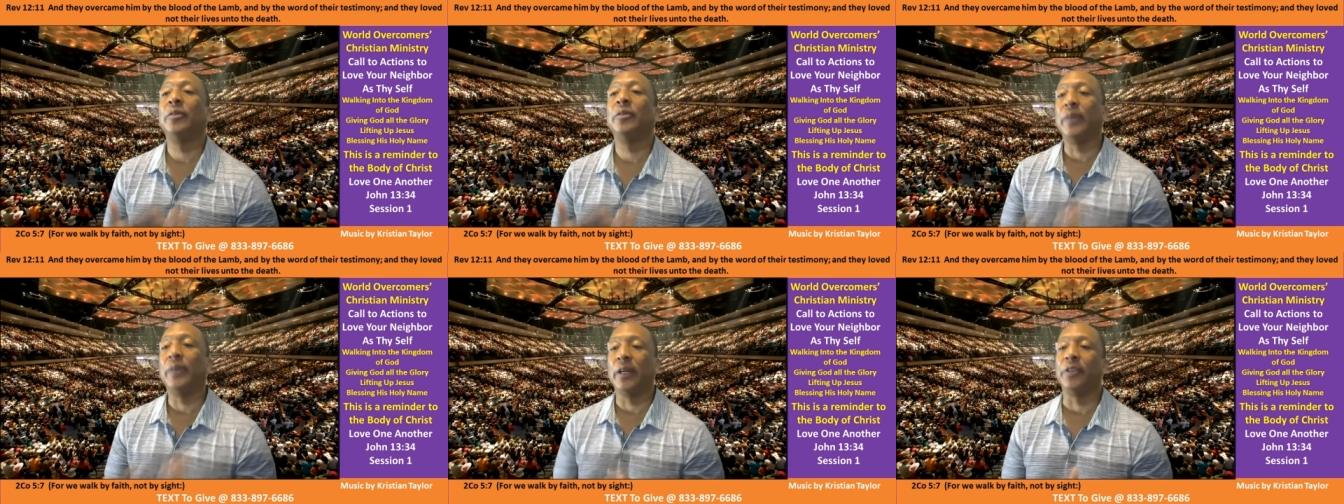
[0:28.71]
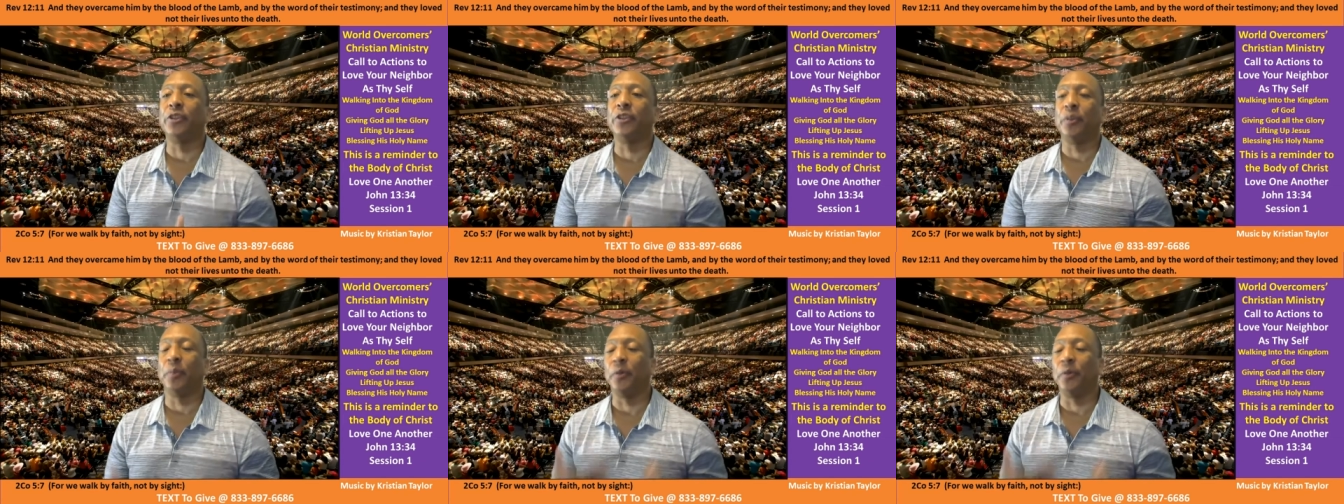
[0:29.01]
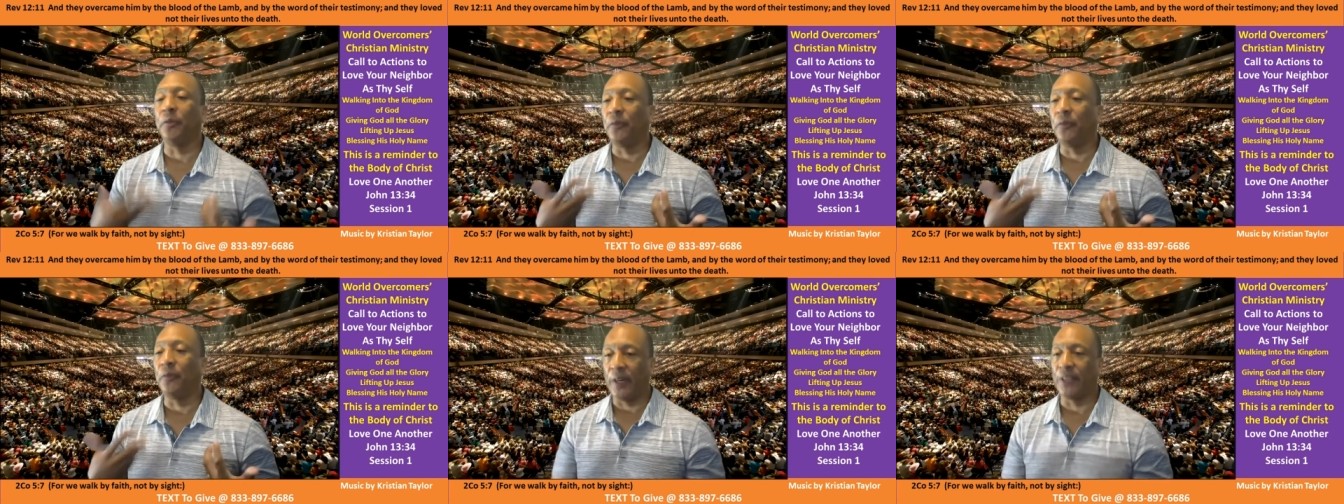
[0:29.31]
of us who
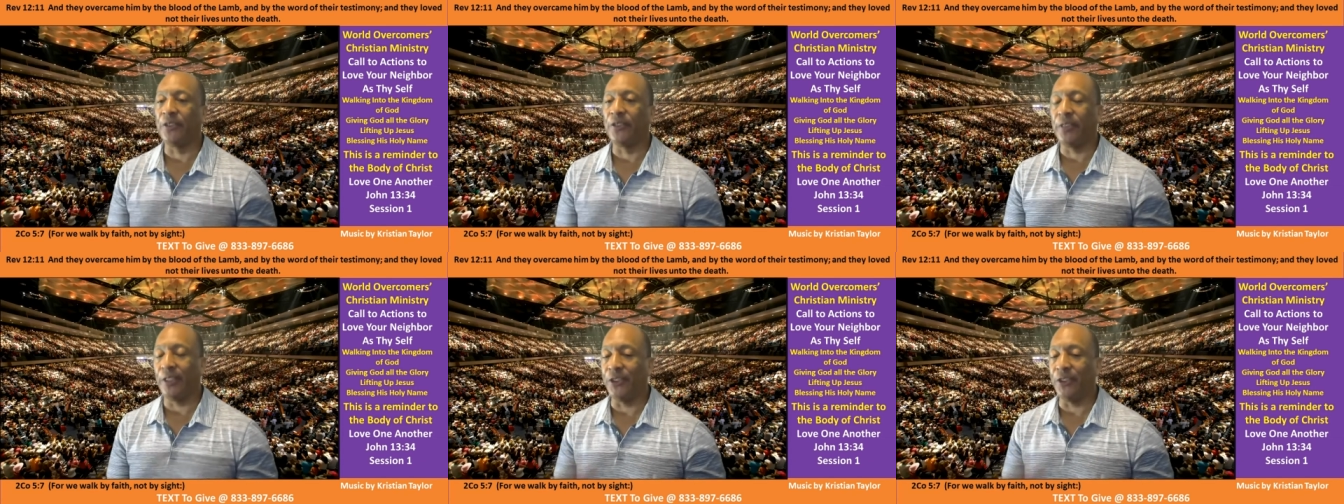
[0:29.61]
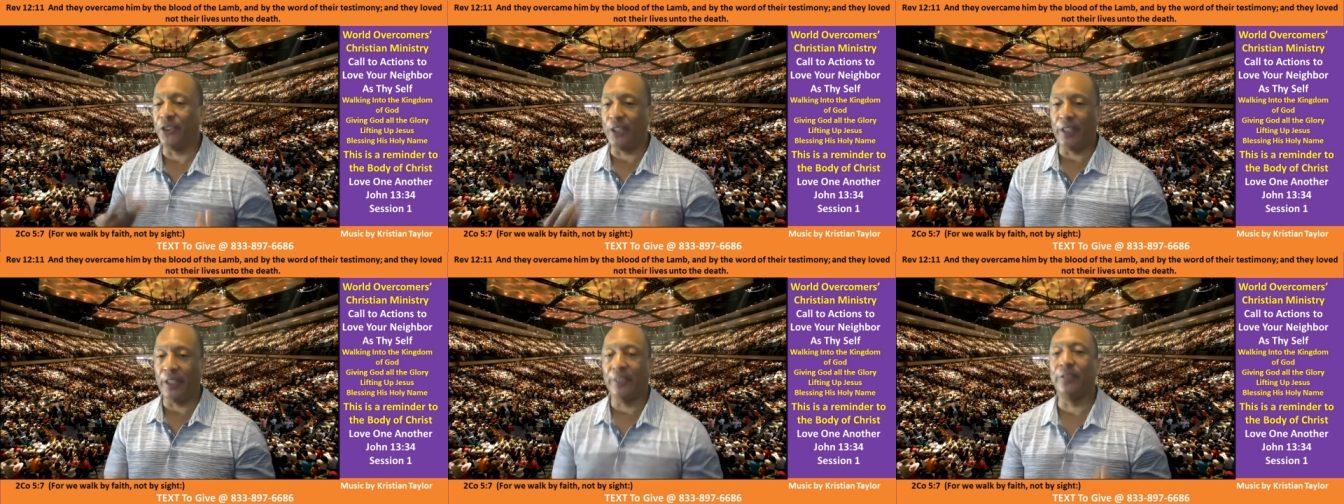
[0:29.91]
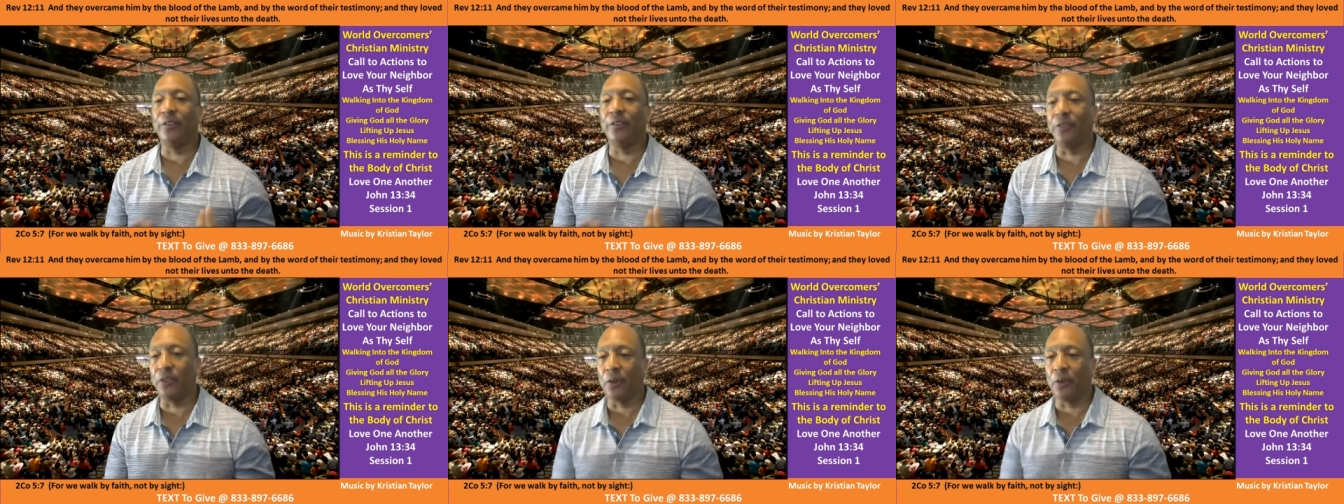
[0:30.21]
profess that
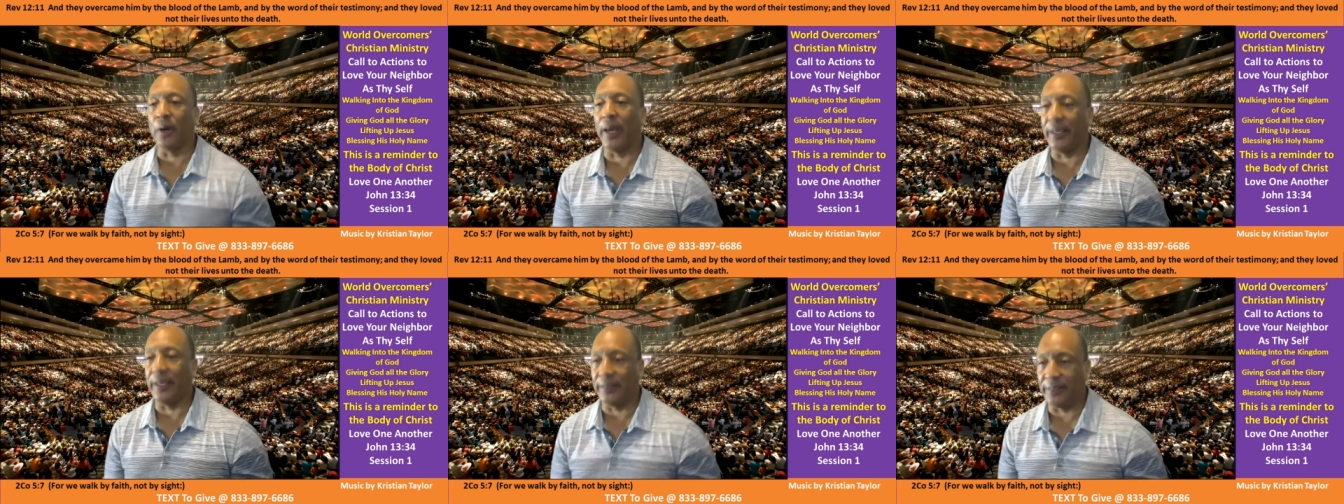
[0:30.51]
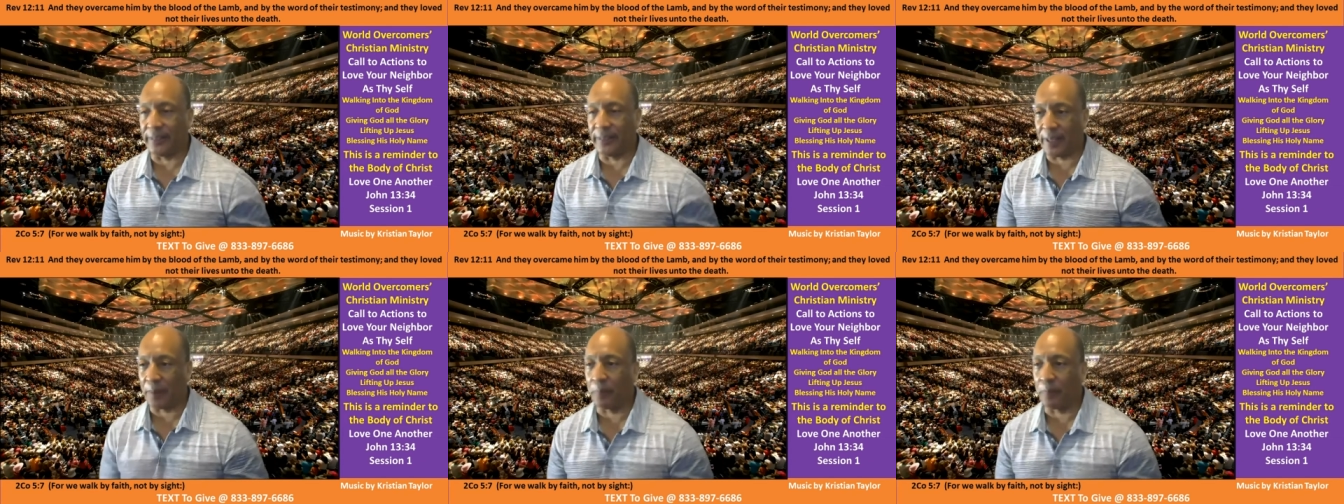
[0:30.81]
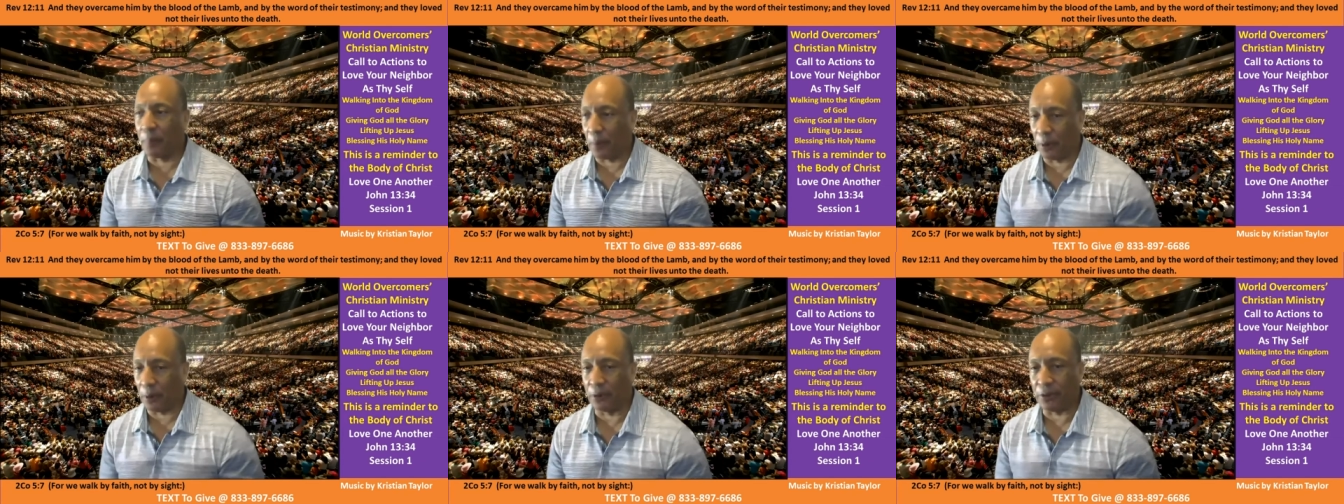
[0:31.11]
Jesus Christ is our
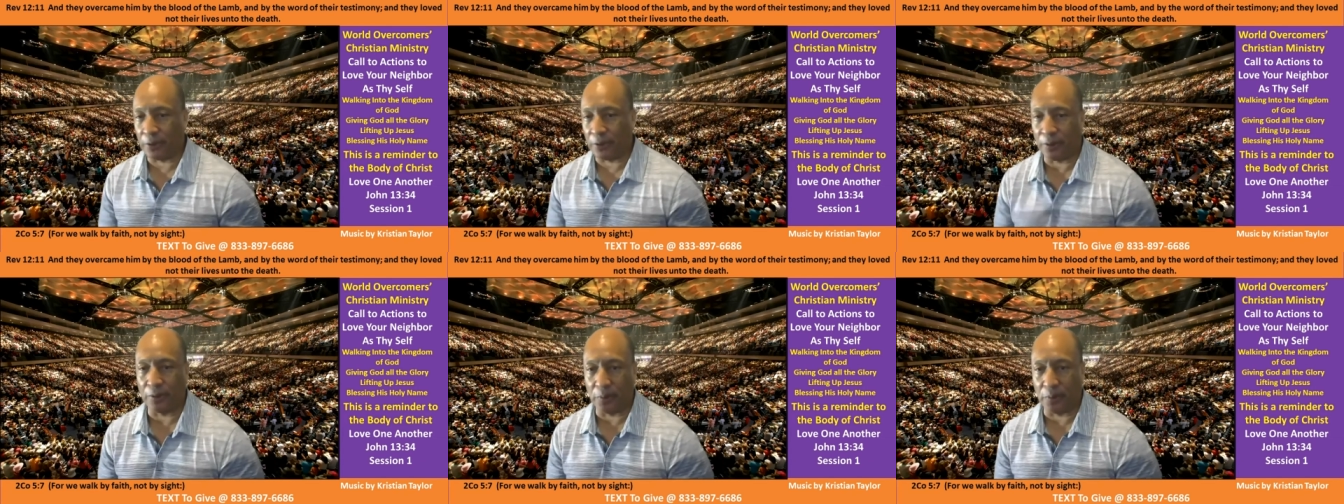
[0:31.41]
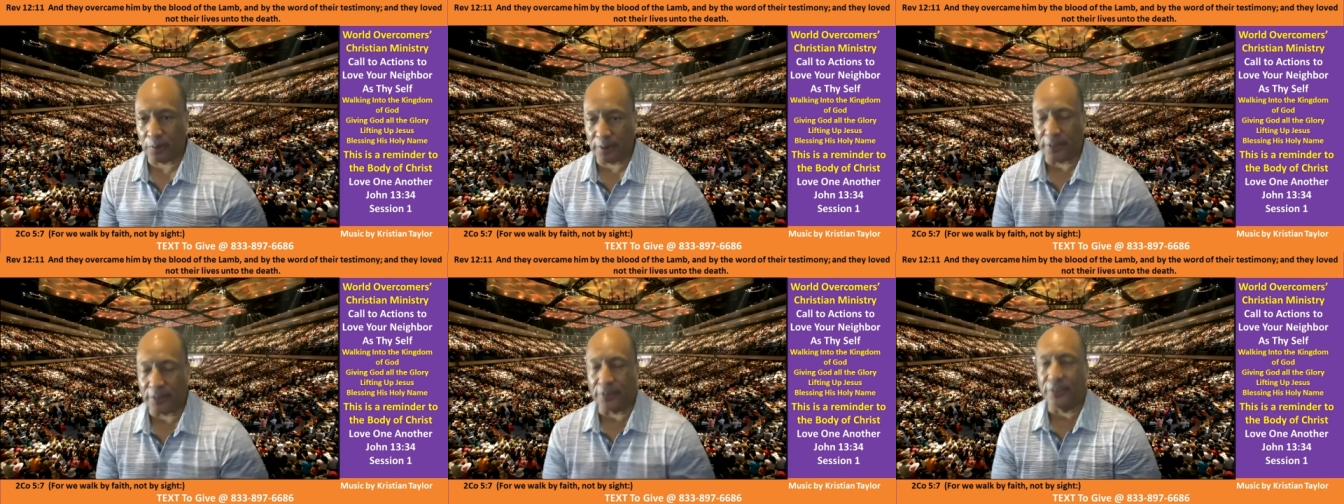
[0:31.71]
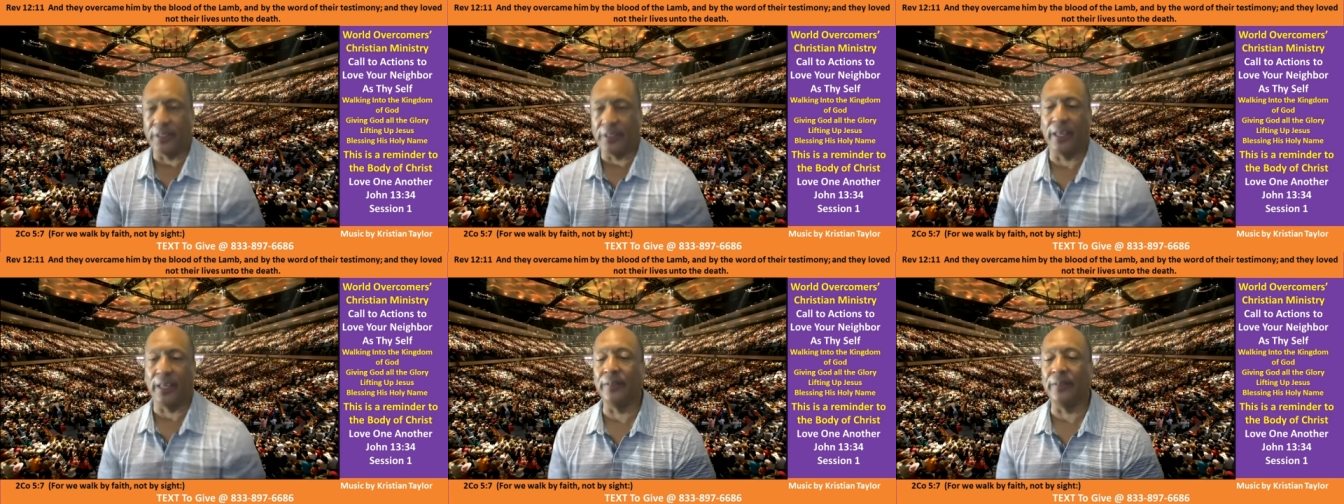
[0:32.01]
personal Lord and
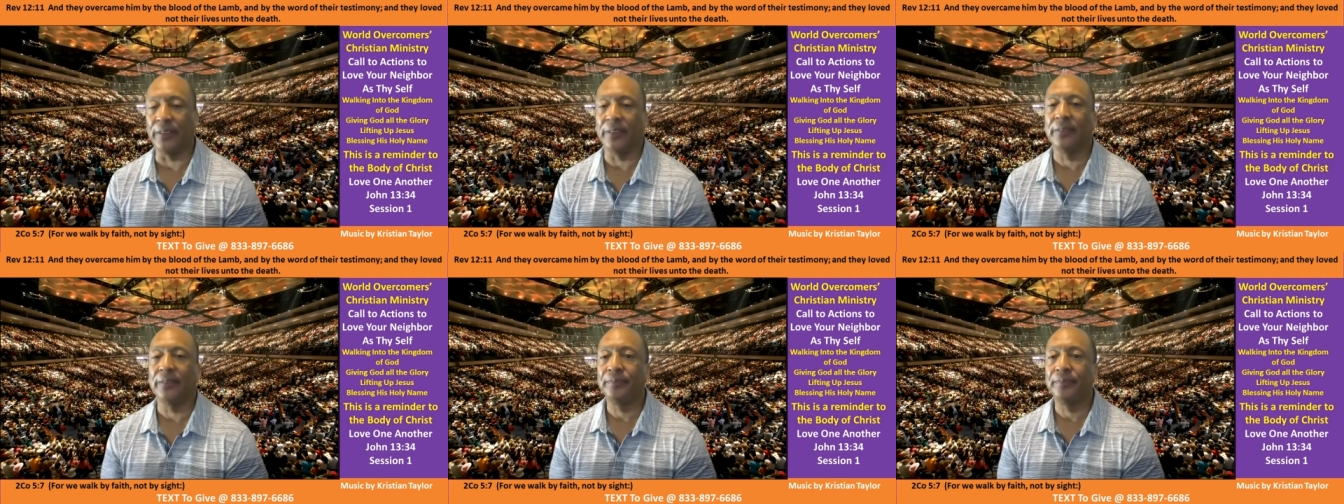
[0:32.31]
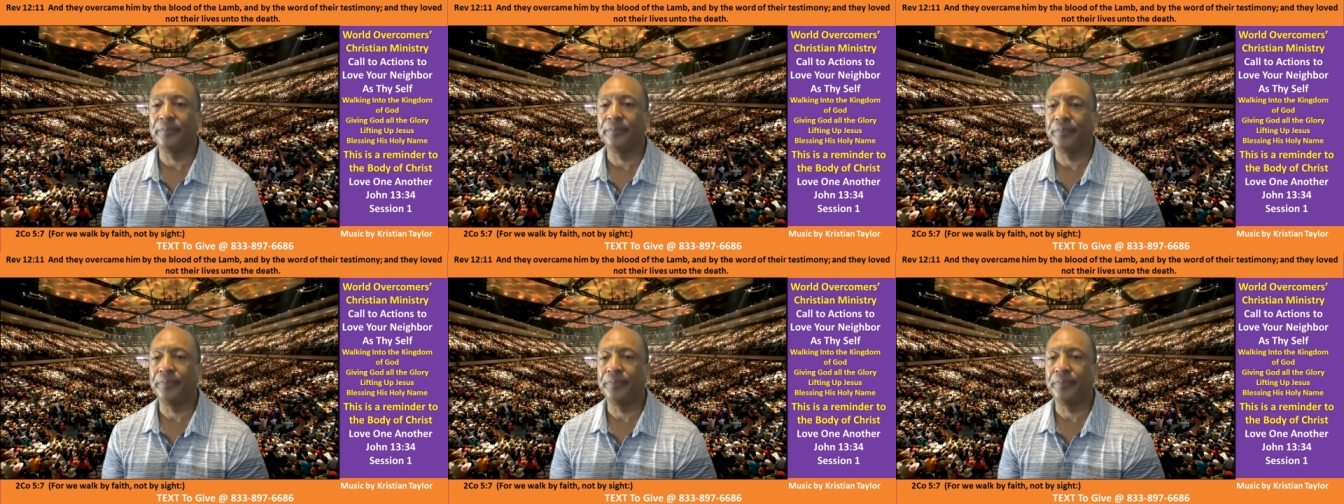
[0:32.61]
Savior,